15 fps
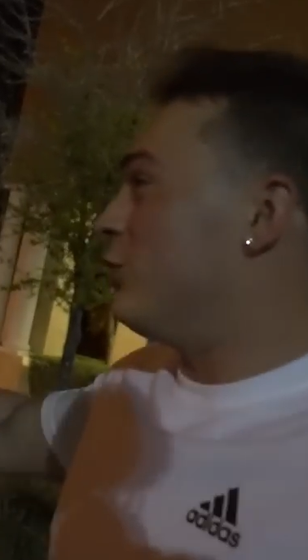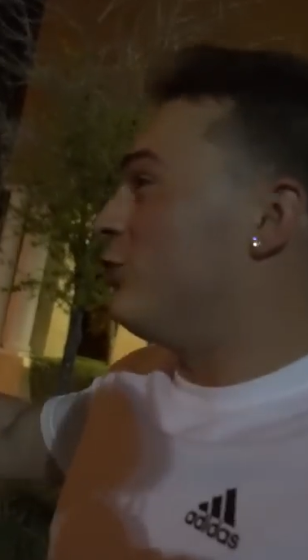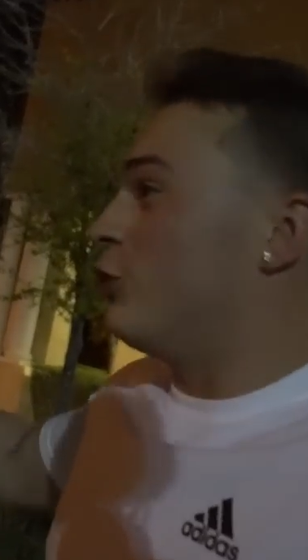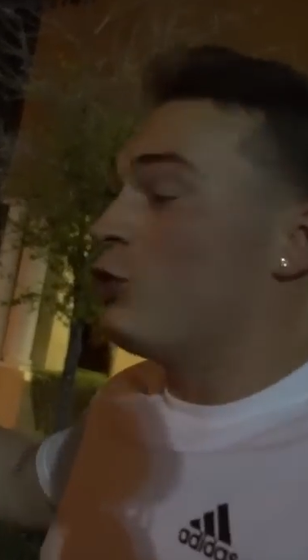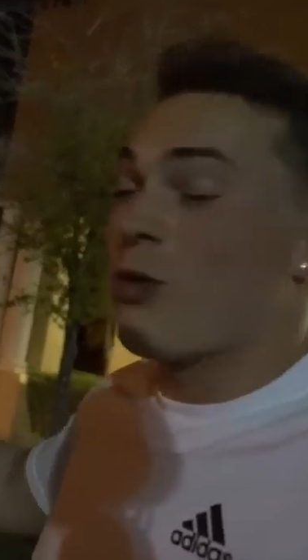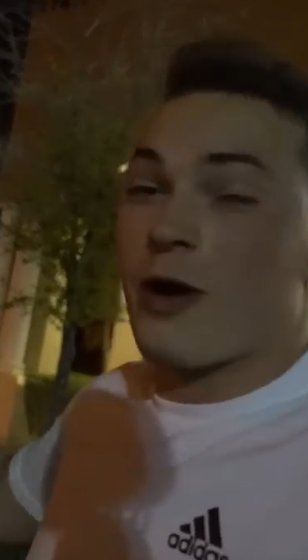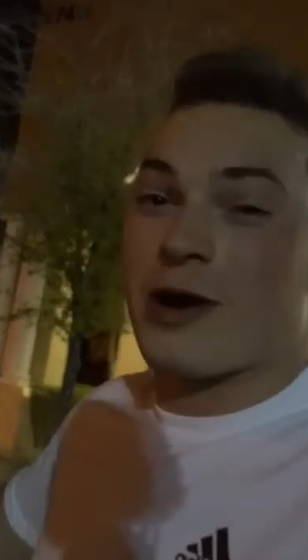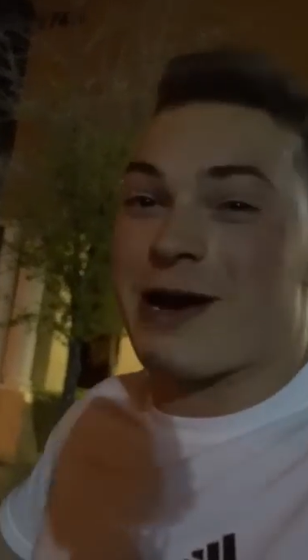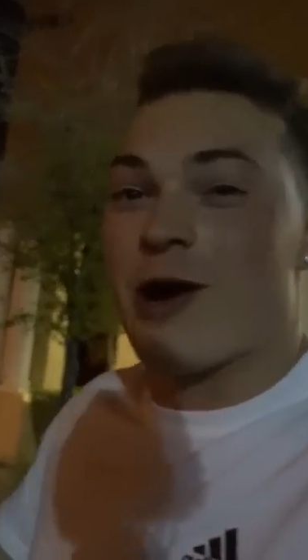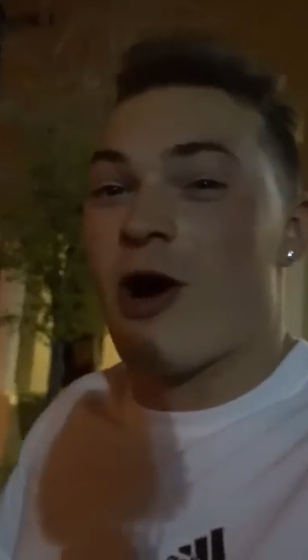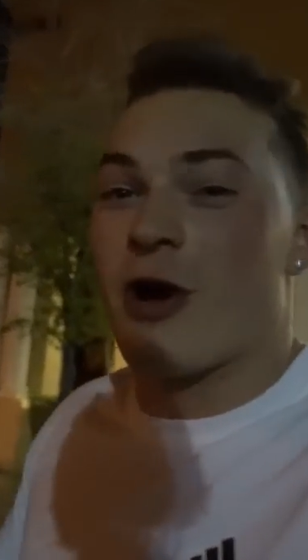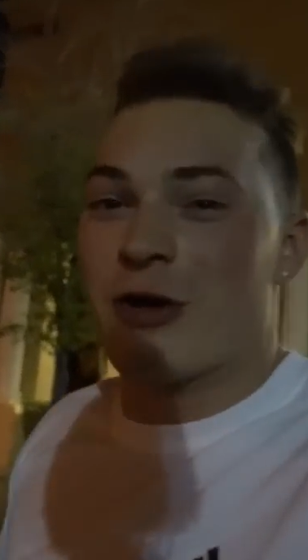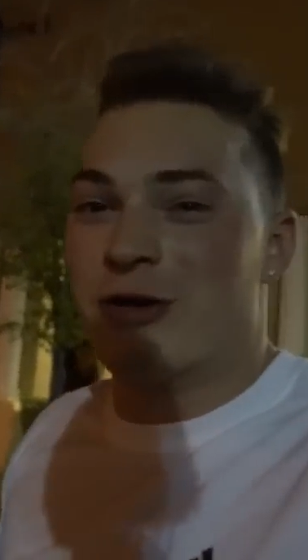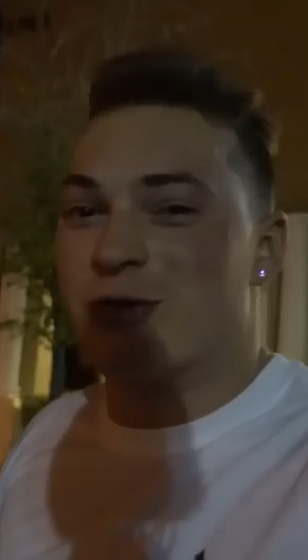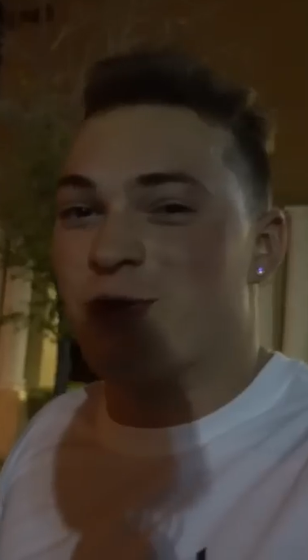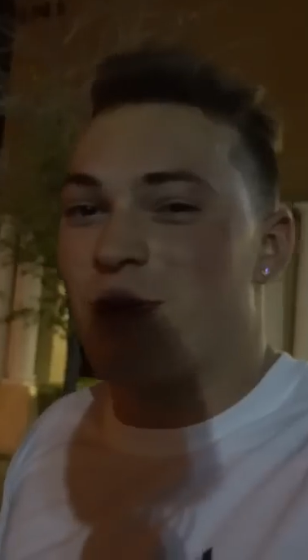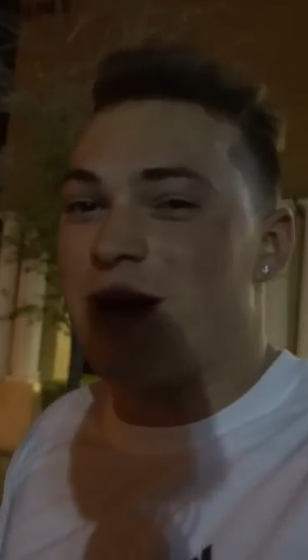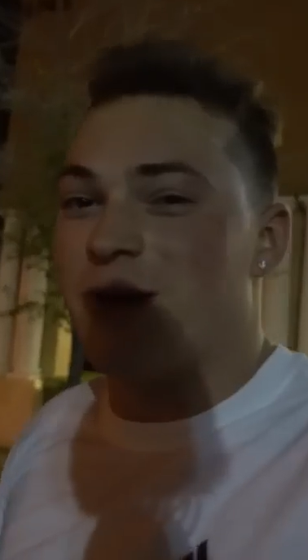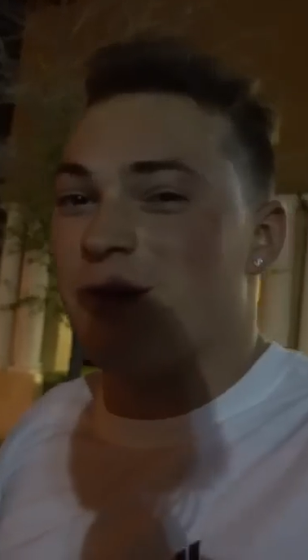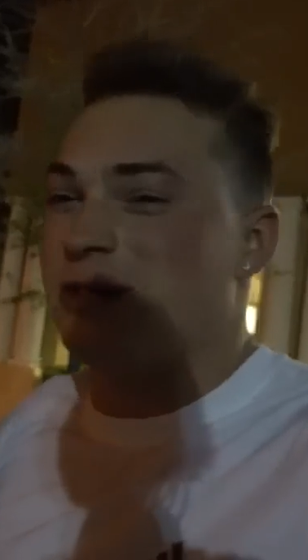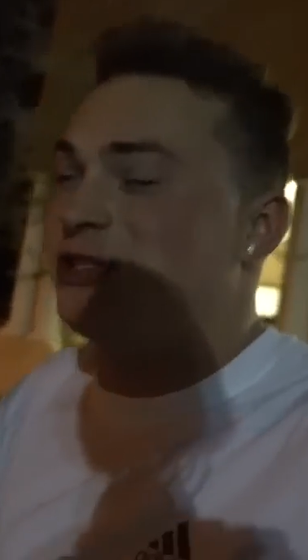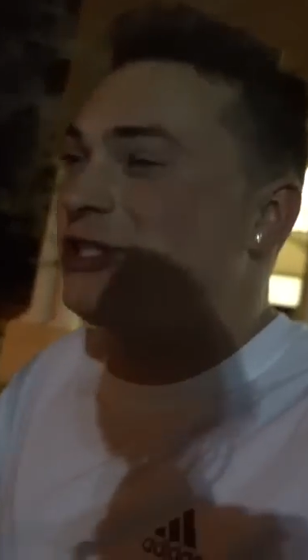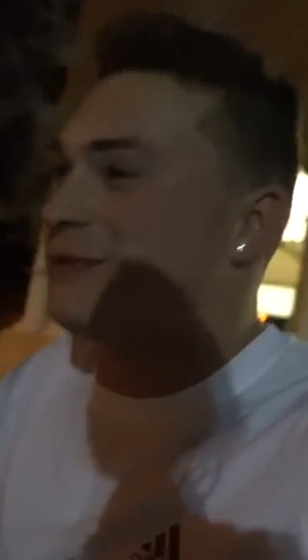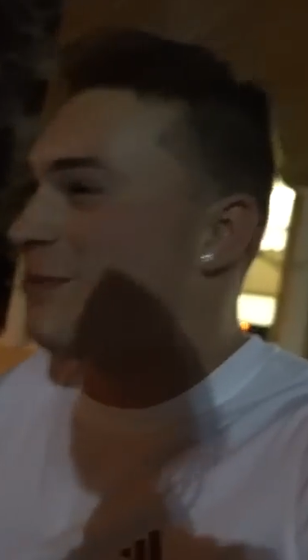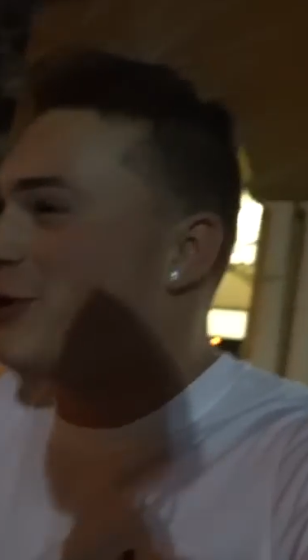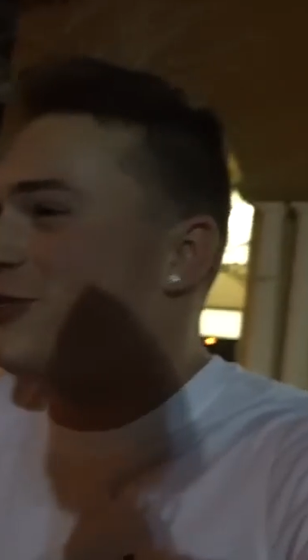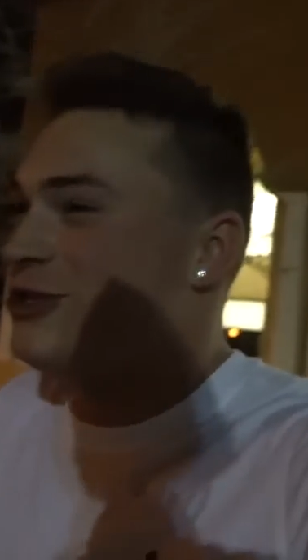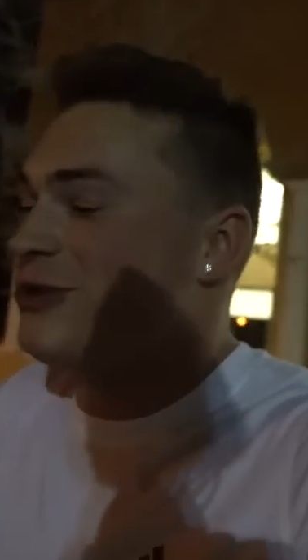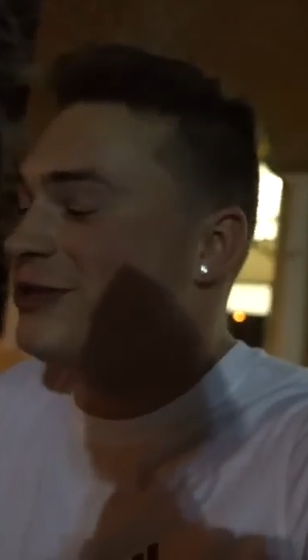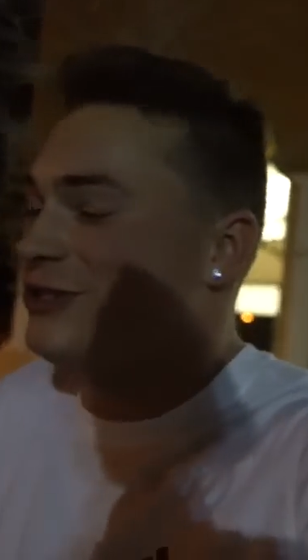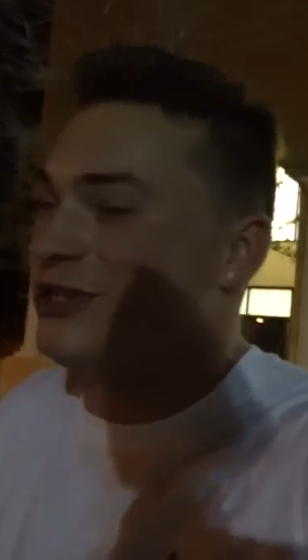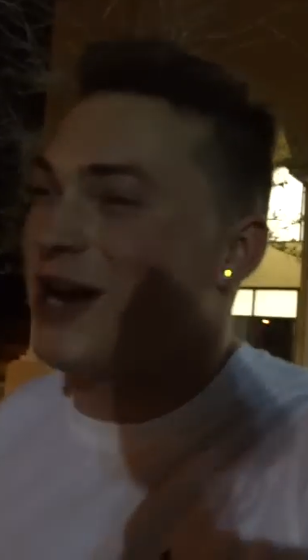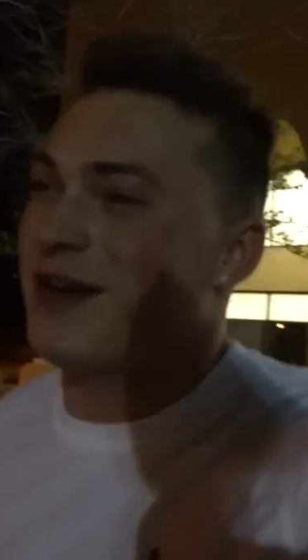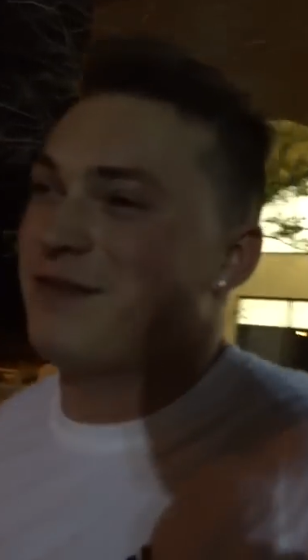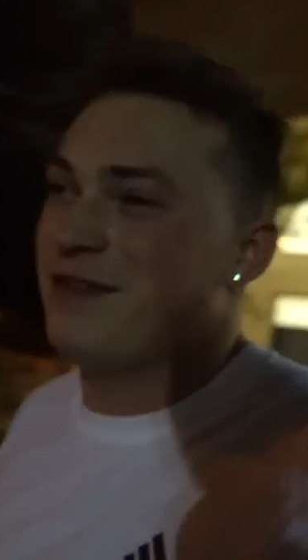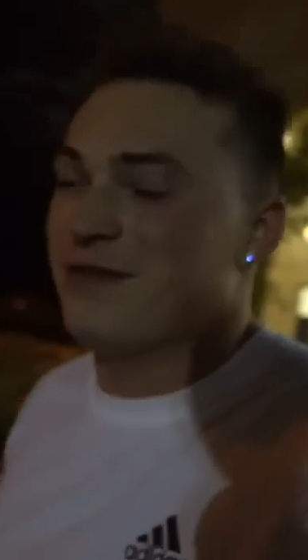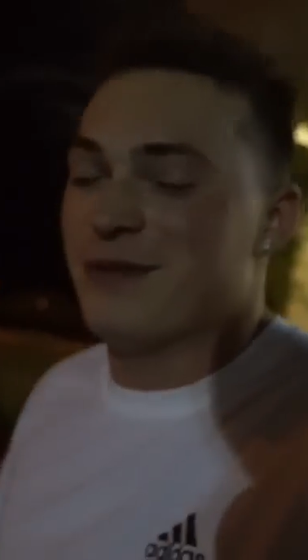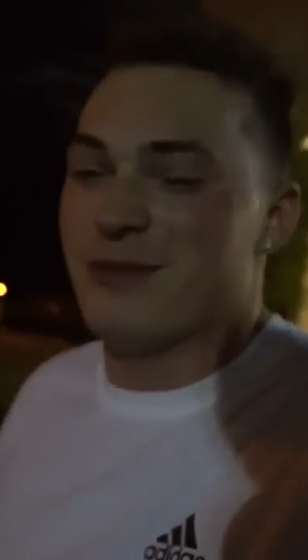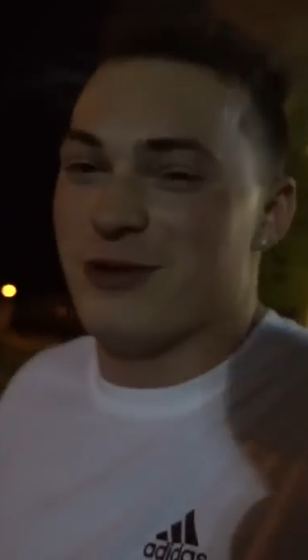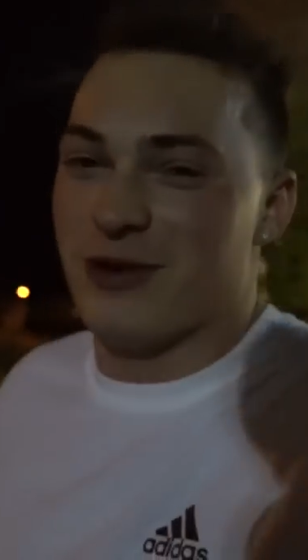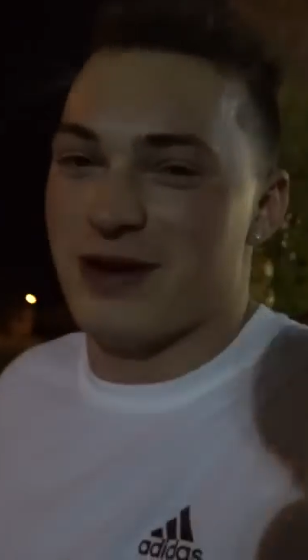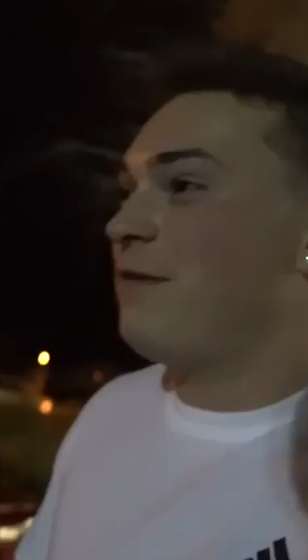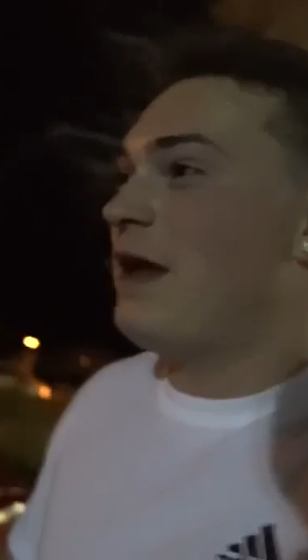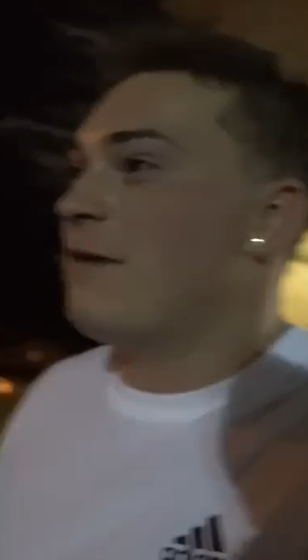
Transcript: you working hard as well, which just pushes you to drive even more.